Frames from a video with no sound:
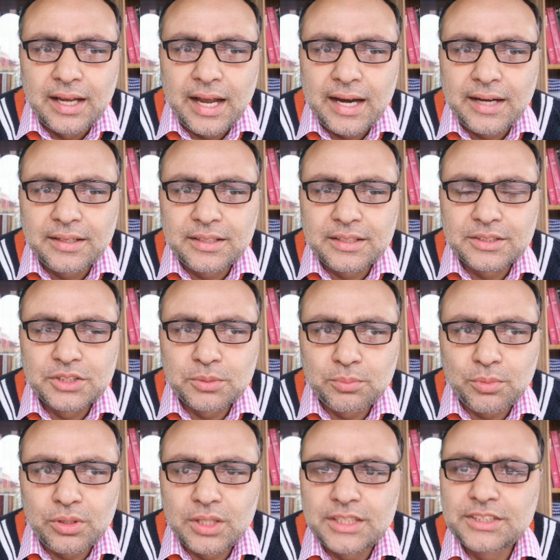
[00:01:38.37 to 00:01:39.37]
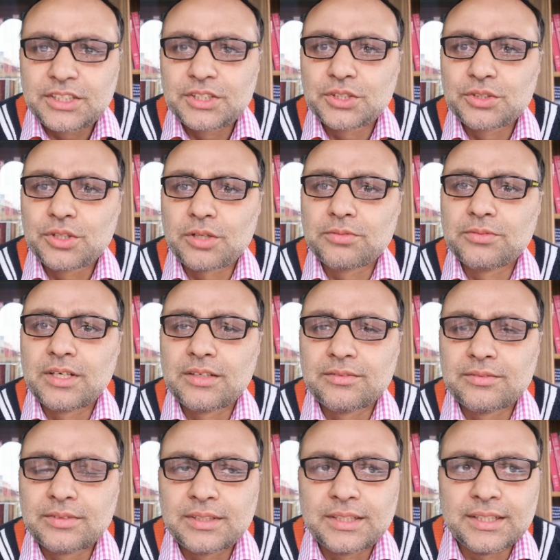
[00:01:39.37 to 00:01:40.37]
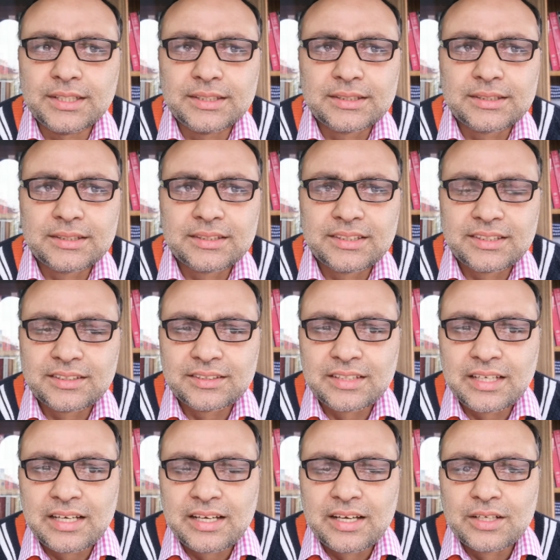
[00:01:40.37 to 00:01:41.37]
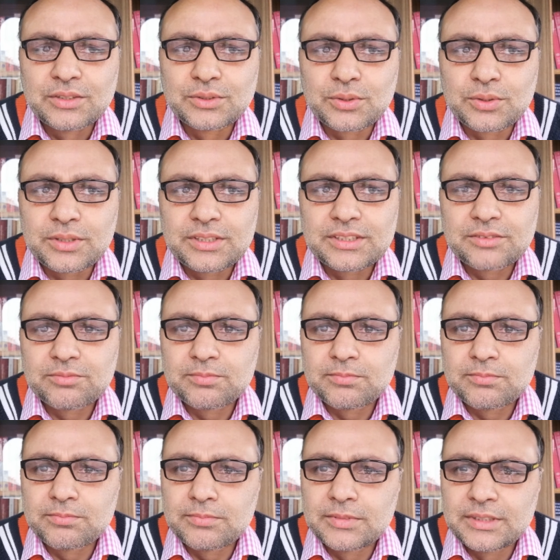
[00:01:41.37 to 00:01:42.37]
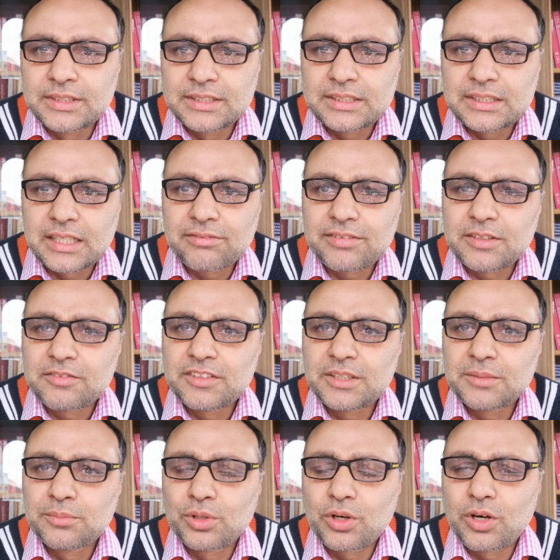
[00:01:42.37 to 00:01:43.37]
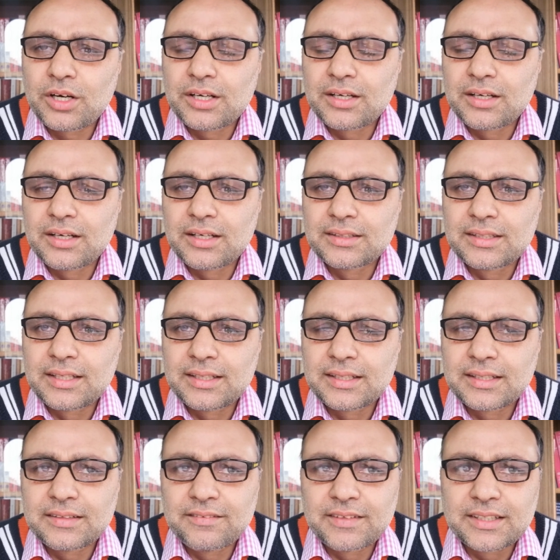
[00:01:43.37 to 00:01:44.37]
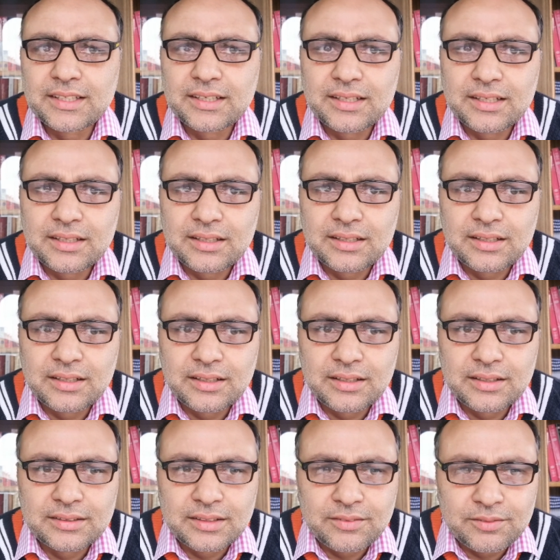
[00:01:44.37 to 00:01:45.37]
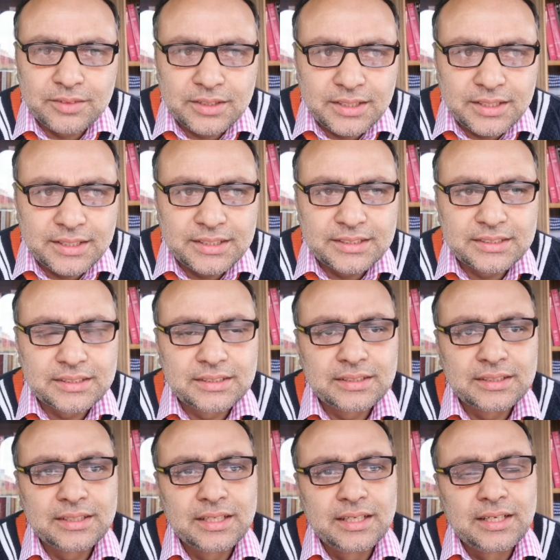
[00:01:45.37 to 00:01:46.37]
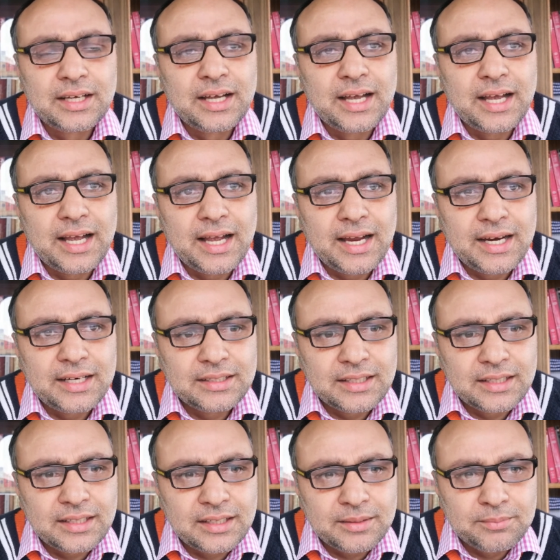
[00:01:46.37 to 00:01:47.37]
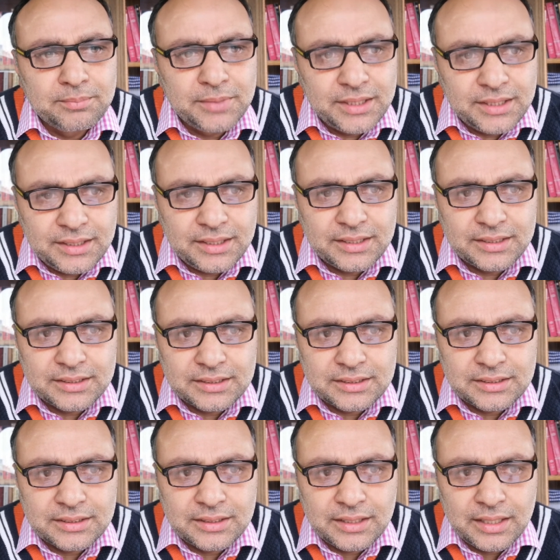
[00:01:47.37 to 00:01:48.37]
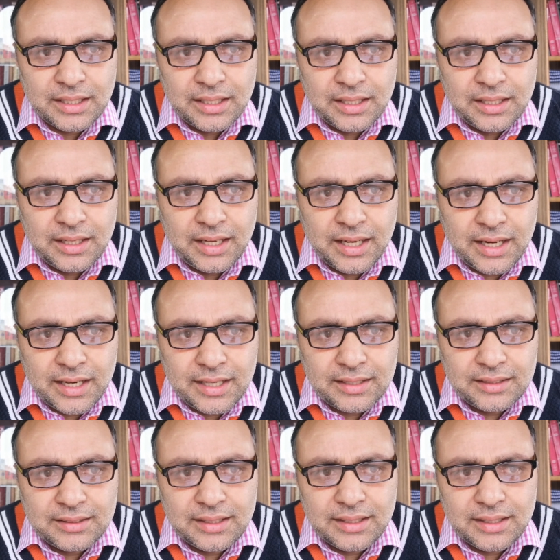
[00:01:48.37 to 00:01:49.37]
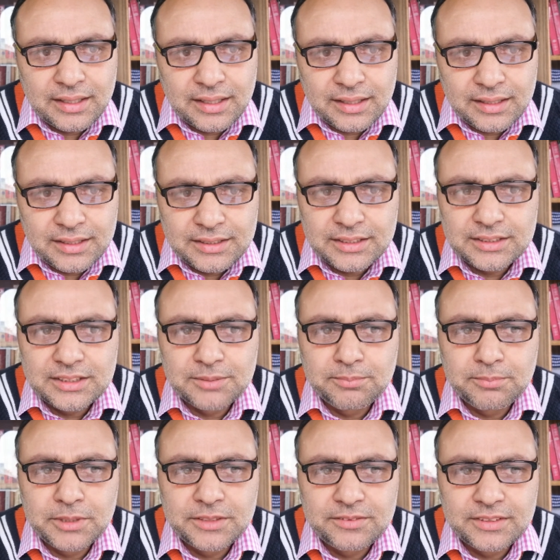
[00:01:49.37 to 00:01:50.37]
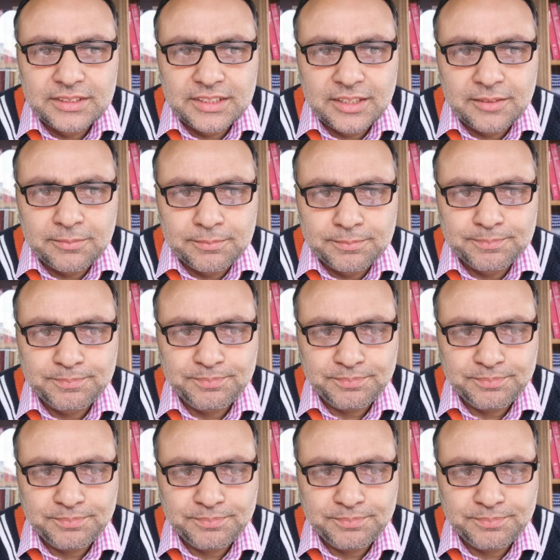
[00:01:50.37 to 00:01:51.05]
and symbolization of words. So it's in itself a very broad thing, whether the words and the meanings and the relationship between them,